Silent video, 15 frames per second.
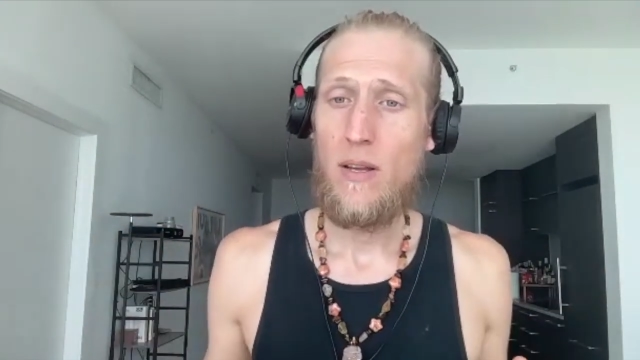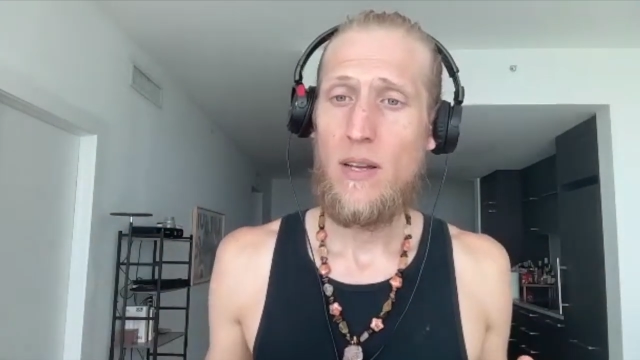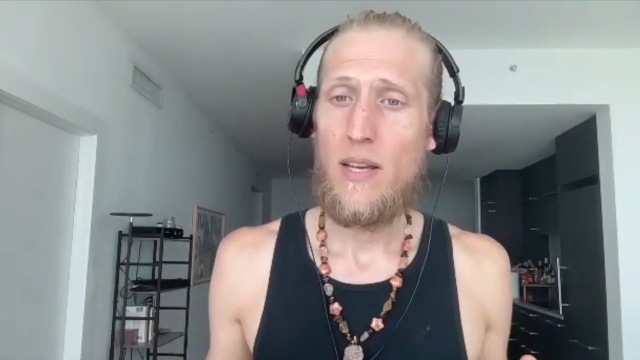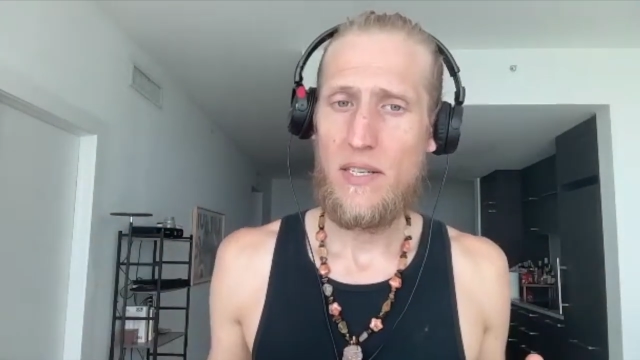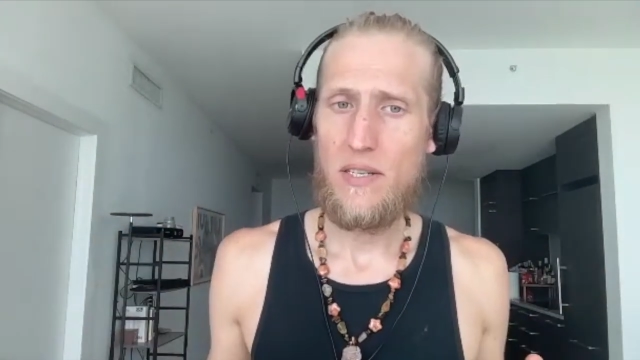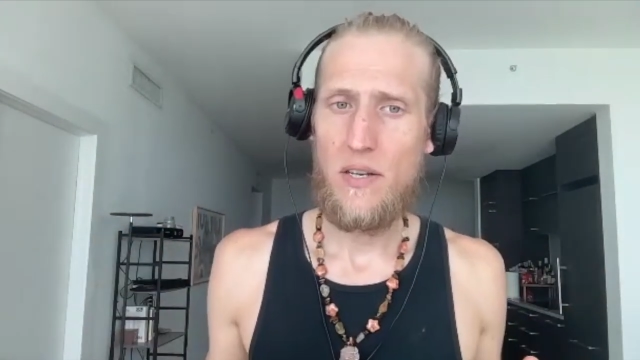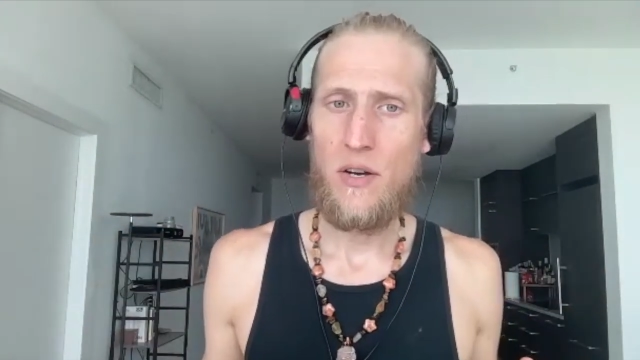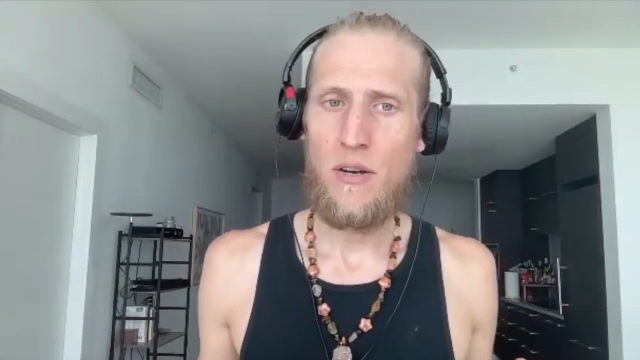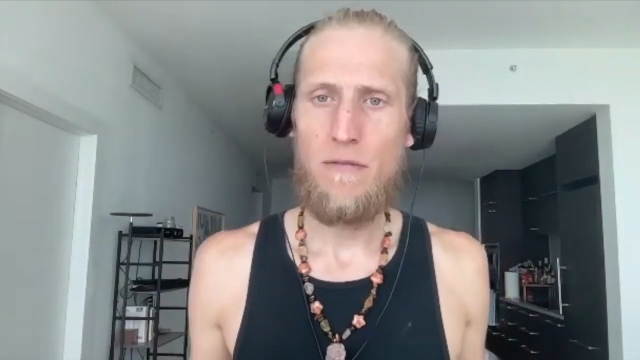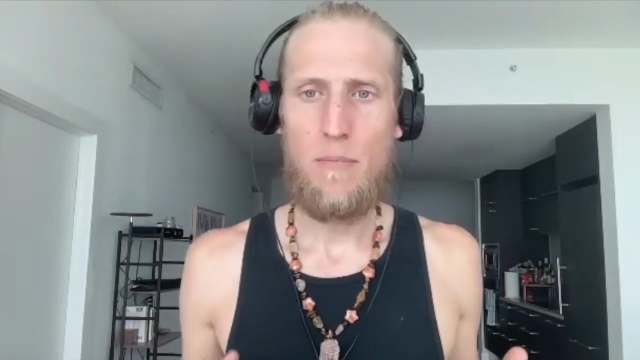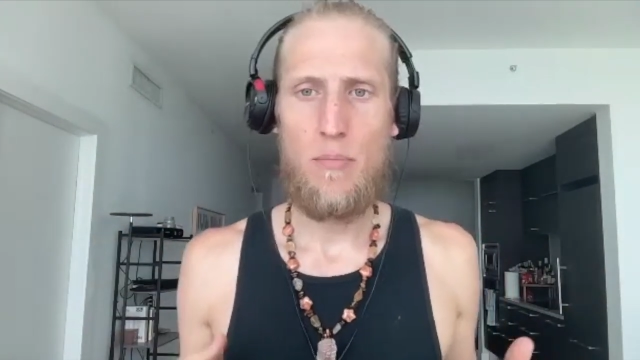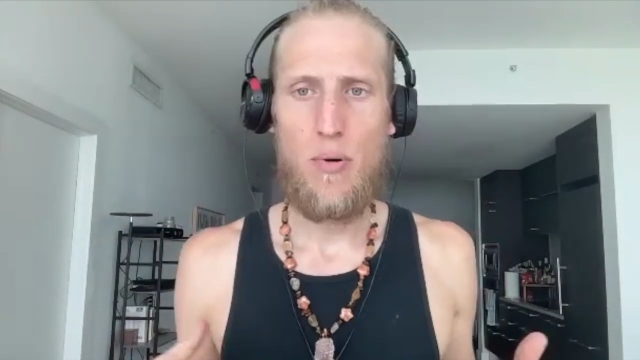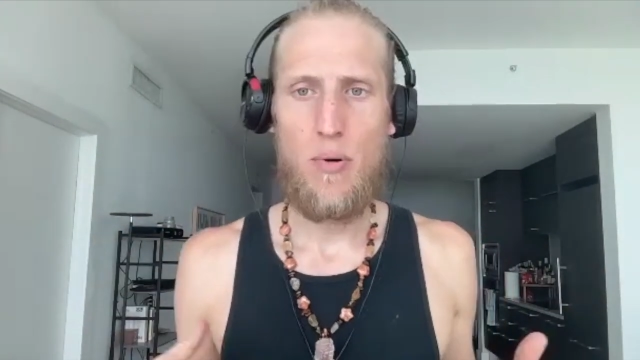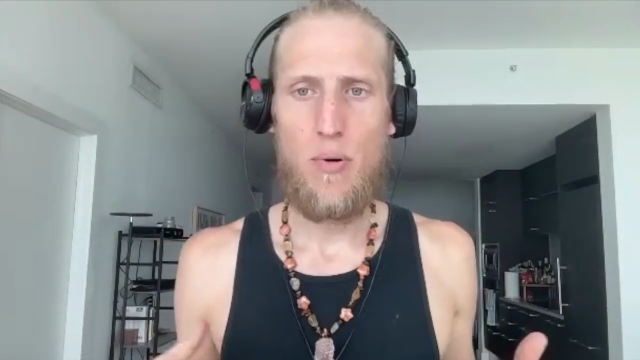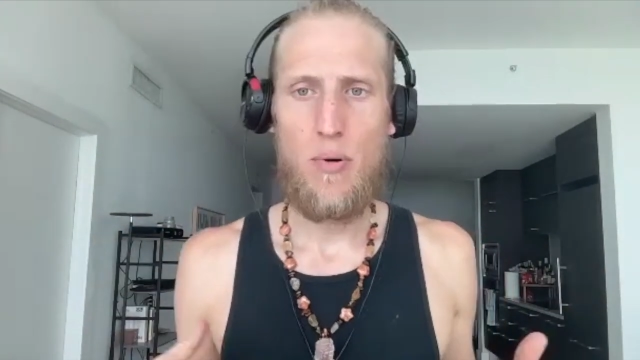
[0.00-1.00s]
is done for
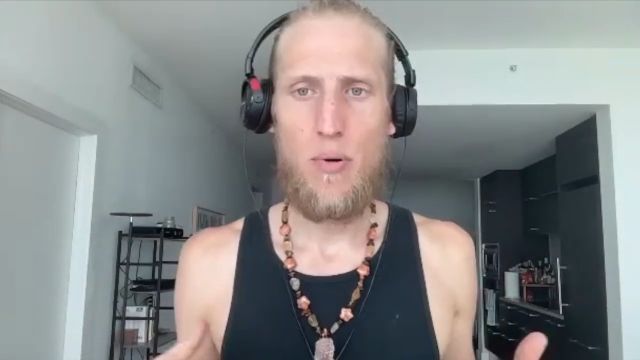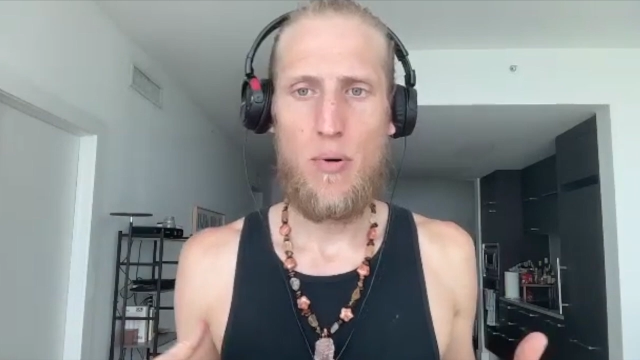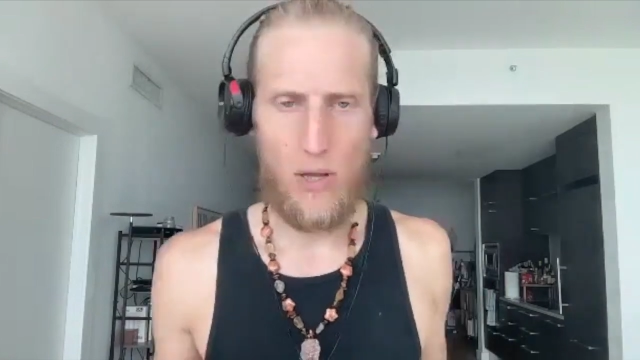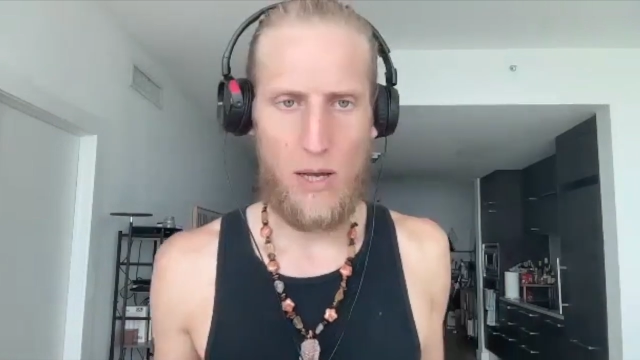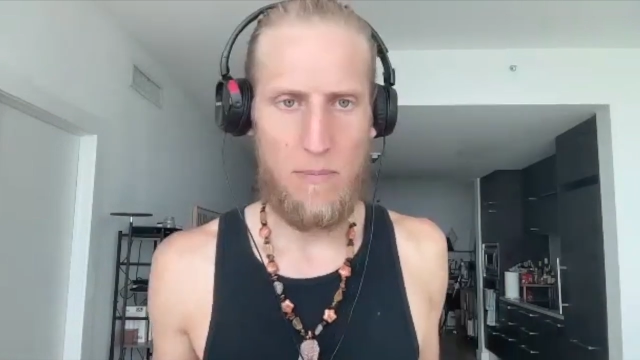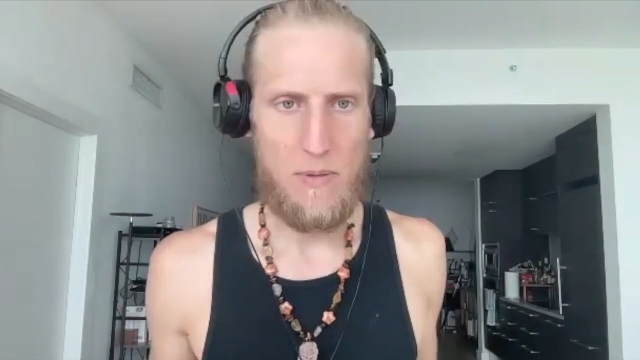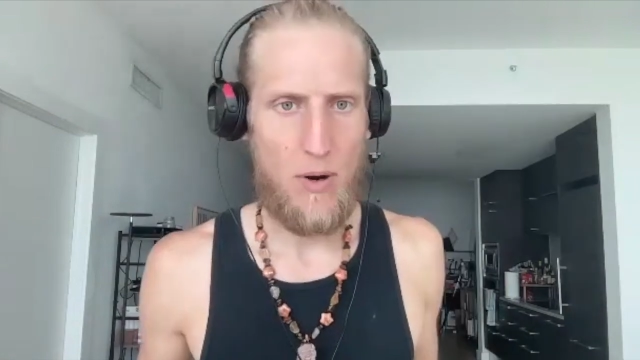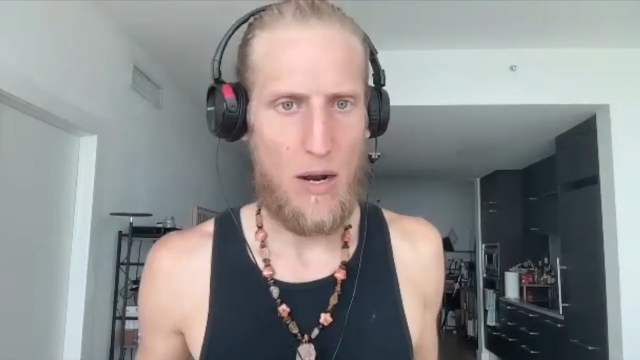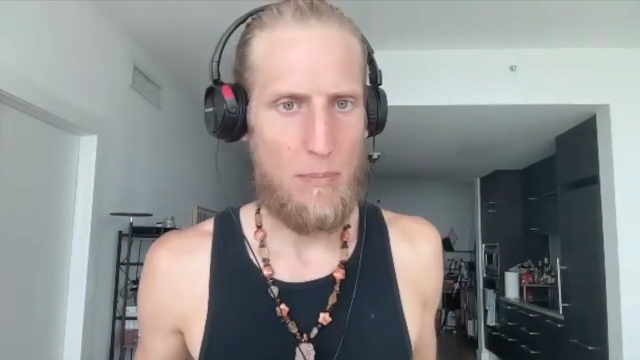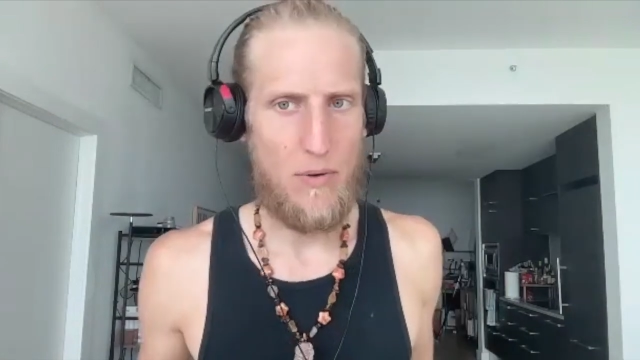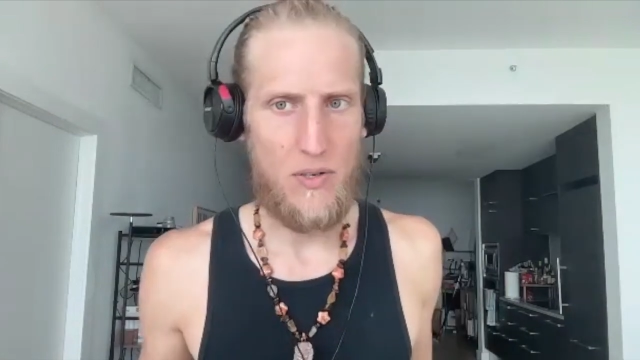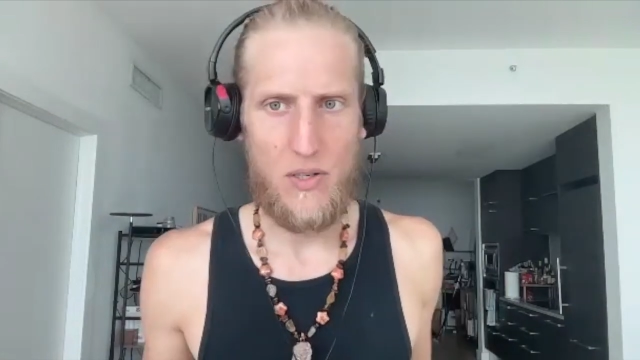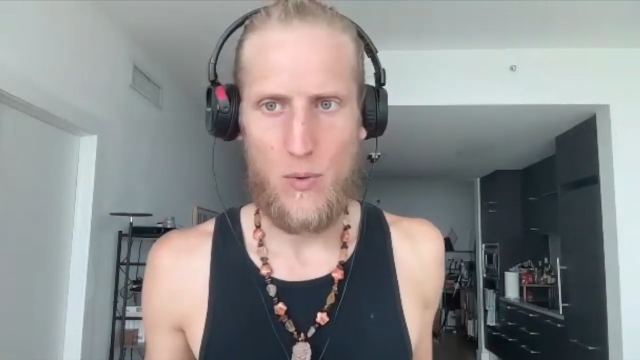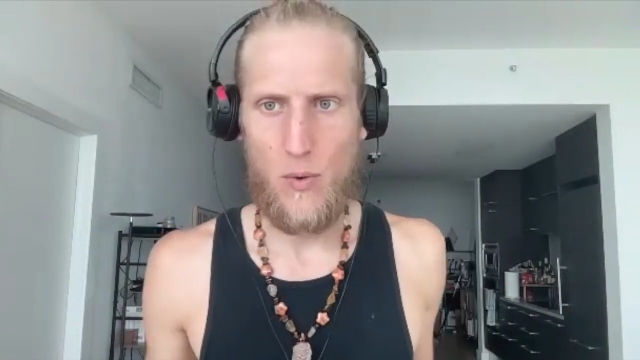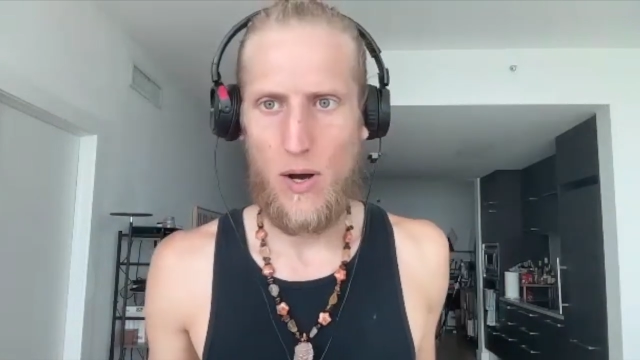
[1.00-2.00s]
pull ups, proper
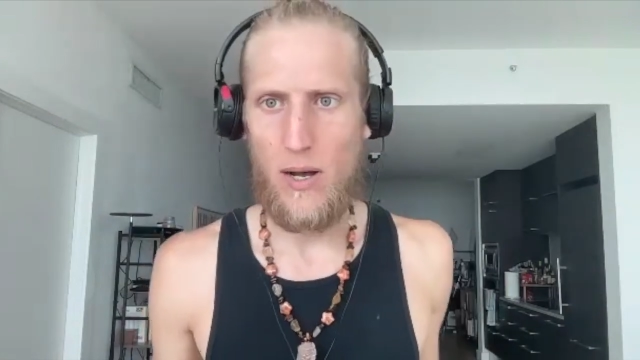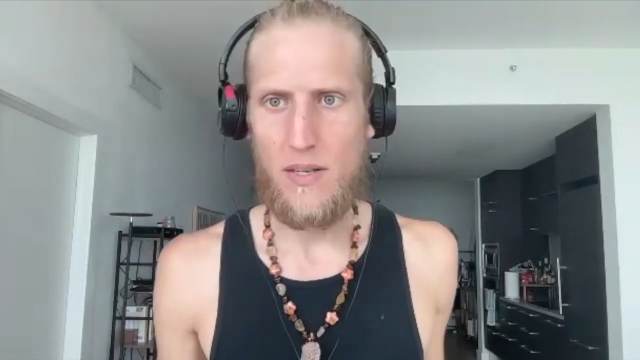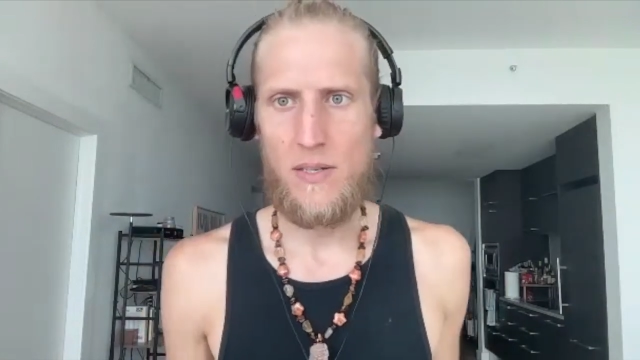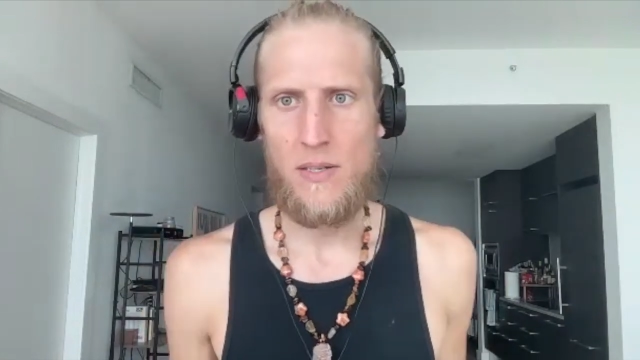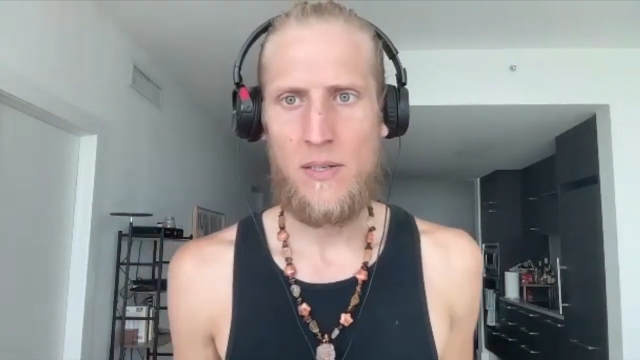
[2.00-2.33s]
squats.